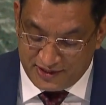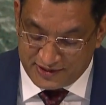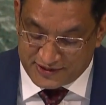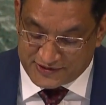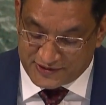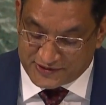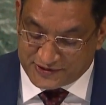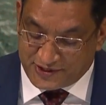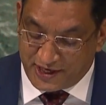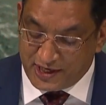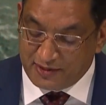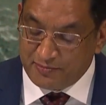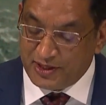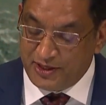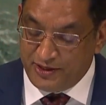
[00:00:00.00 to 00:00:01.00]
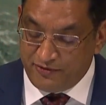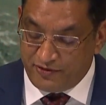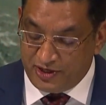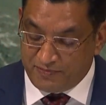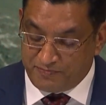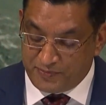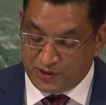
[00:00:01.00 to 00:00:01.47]
the sustainable
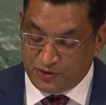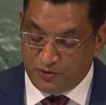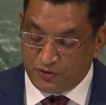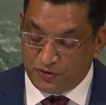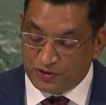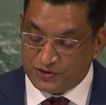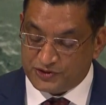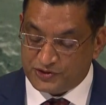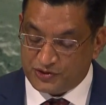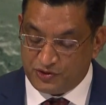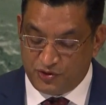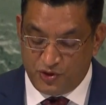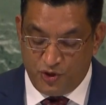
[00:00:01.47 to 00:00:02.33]
development goals